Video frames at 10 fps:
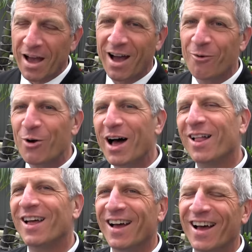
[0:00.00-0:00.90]
Well,
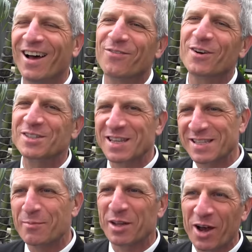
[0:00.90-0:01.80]
first they
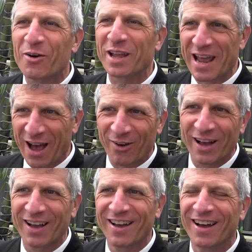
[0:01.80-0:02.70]
sent me to
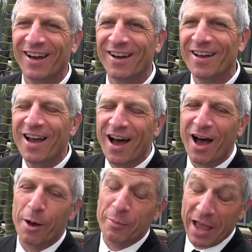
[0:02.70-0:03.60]
Okinawa.
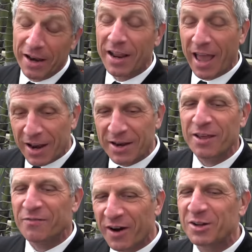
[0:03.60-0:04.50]
Oh, okay. And
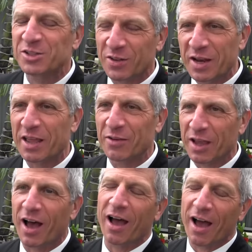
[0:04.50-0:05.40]
in fairness to the
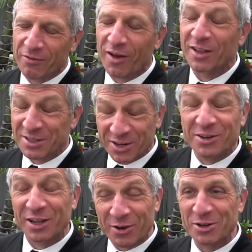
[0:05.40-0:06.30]
Navy, I
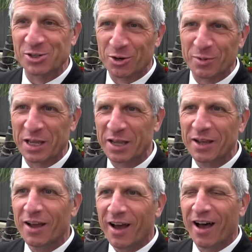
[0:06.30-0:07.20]
volunteered to go to Germany
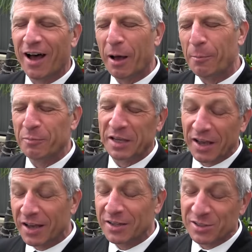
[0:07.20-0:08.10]

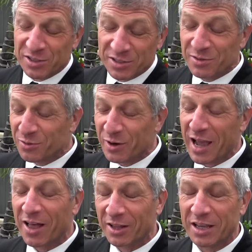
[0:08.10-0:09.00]
because the
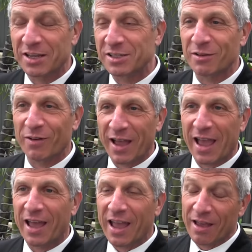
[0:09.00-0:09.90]
reality is if
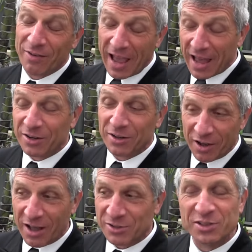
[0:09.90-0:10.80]
I hadn't
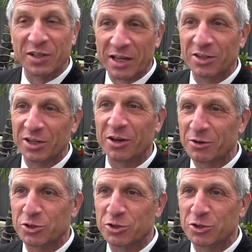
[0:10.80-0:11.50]
gotten selected to go to